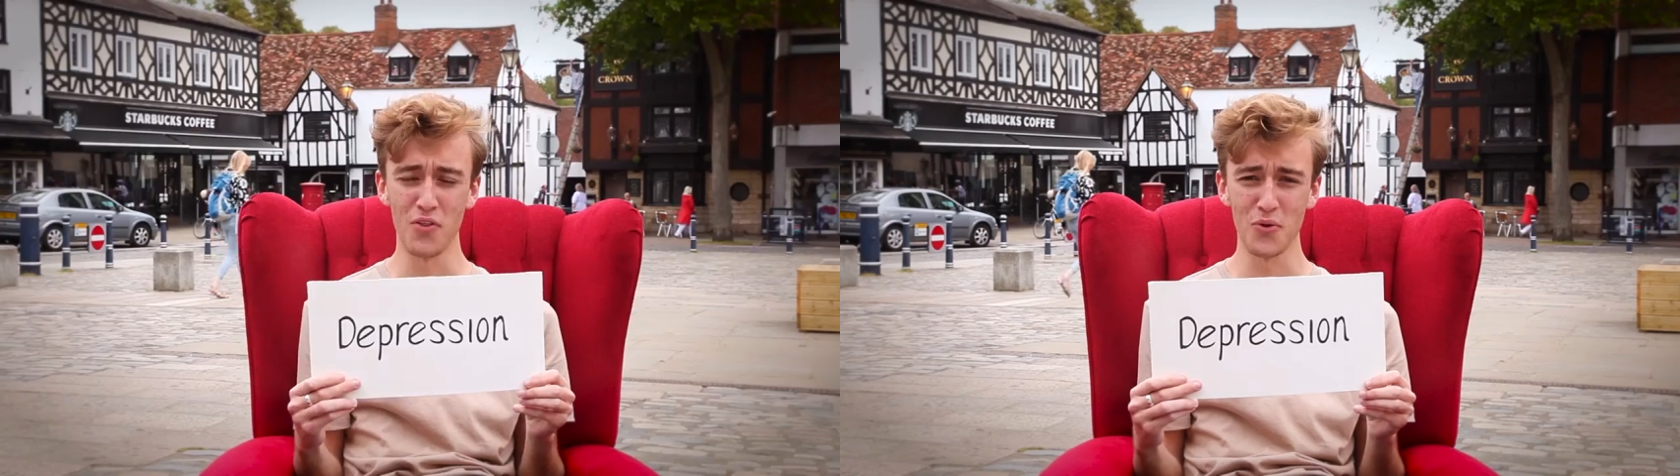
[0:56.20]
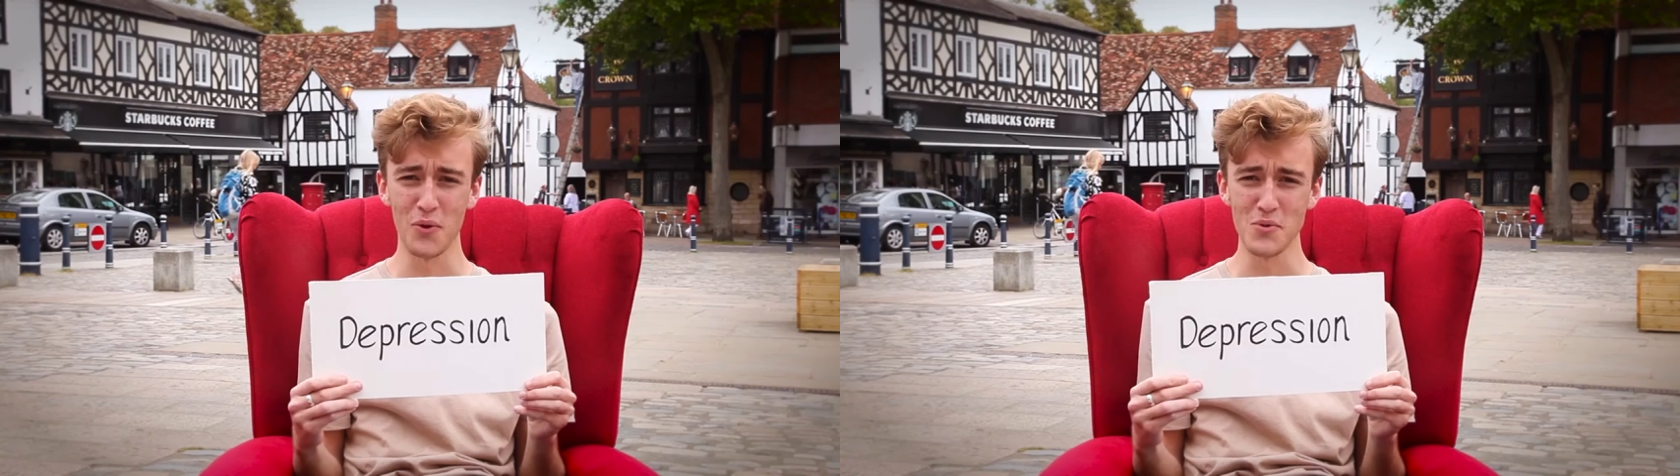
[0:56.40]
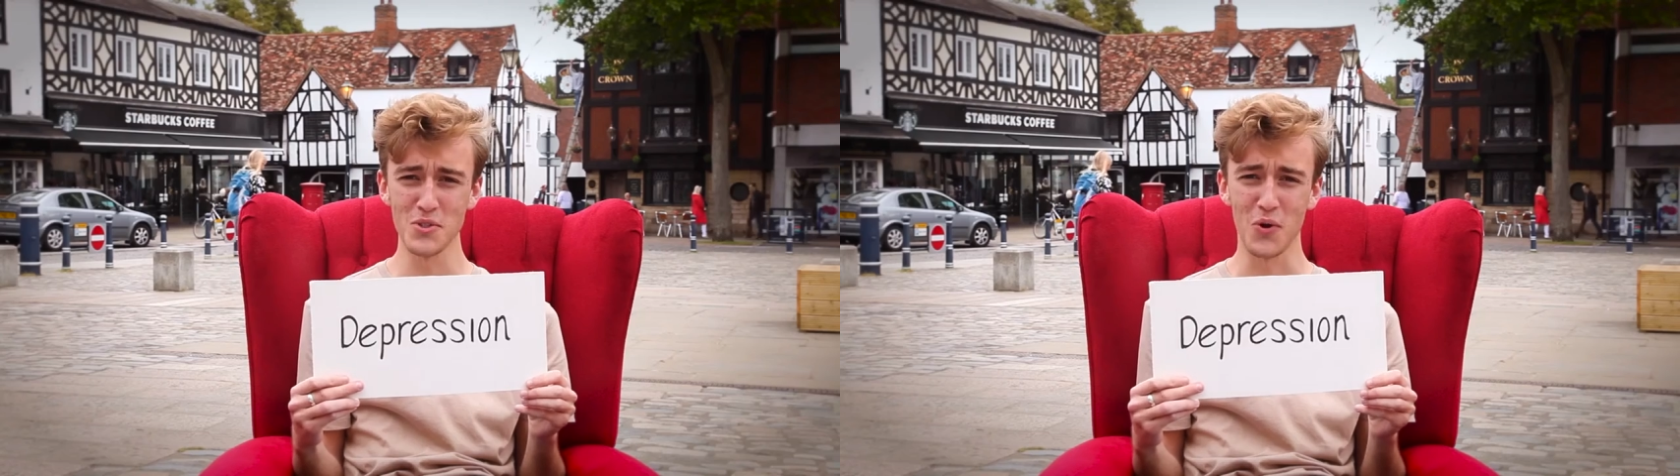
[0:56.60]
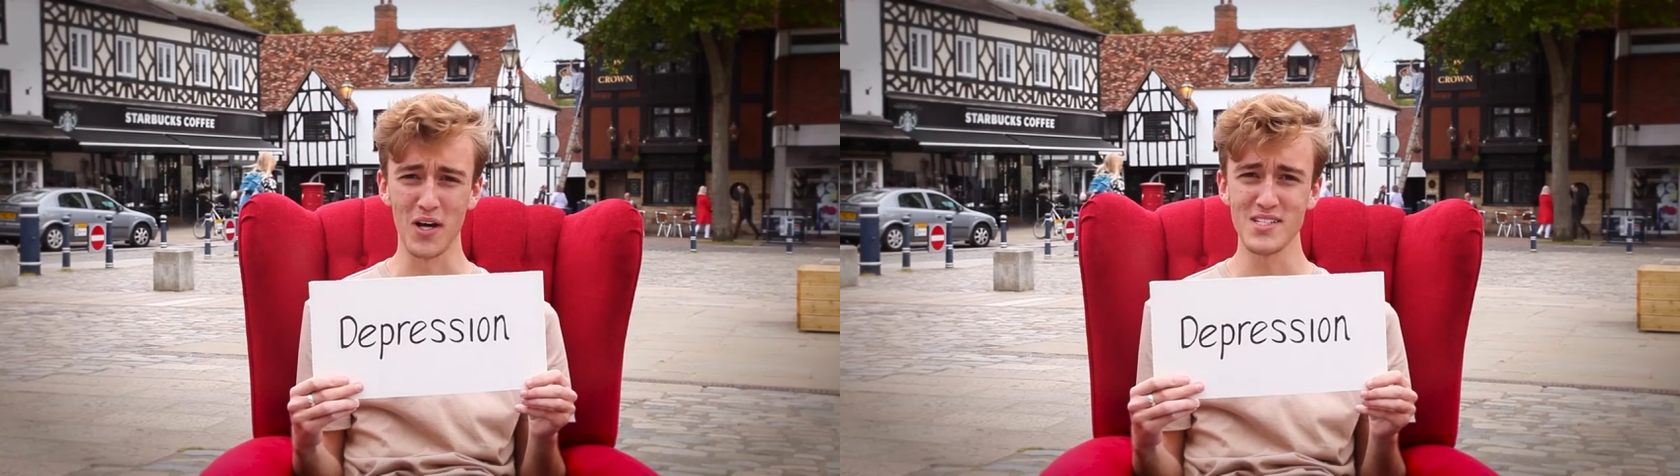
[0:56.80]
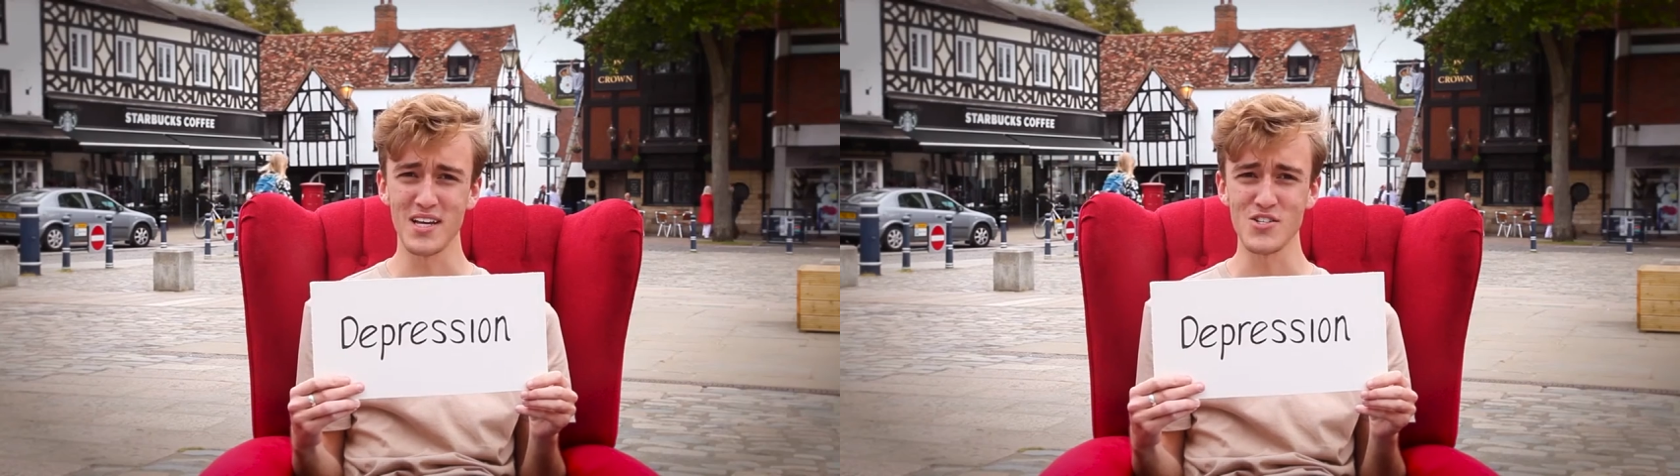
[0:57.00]
I thought it was quite
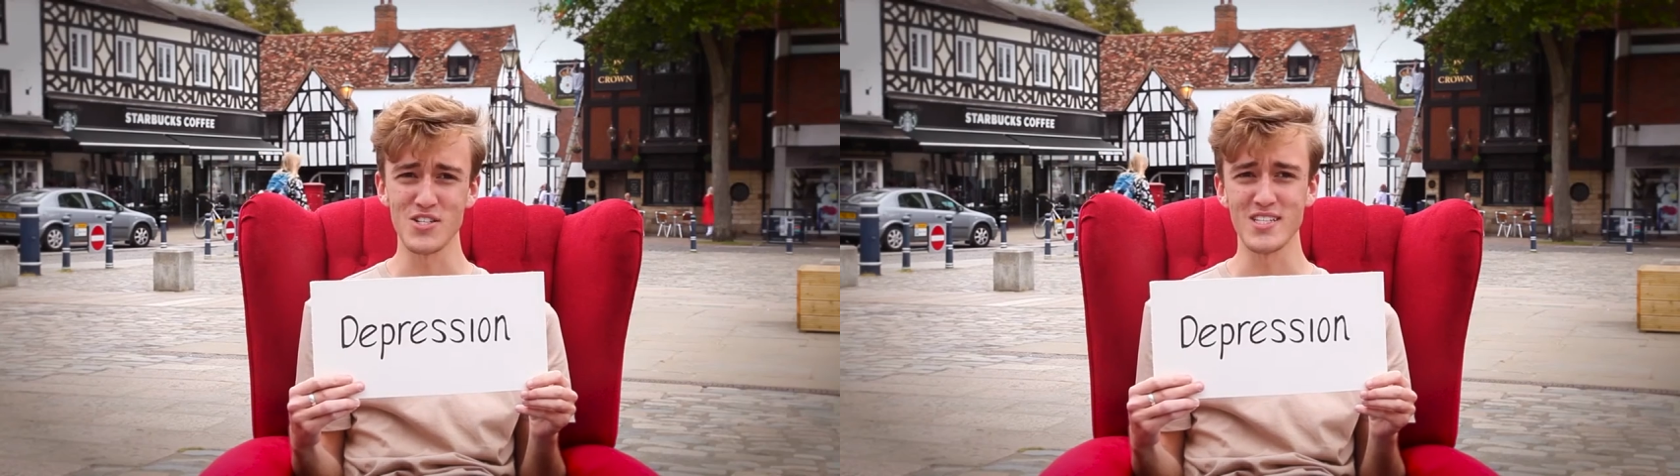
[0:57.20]
attention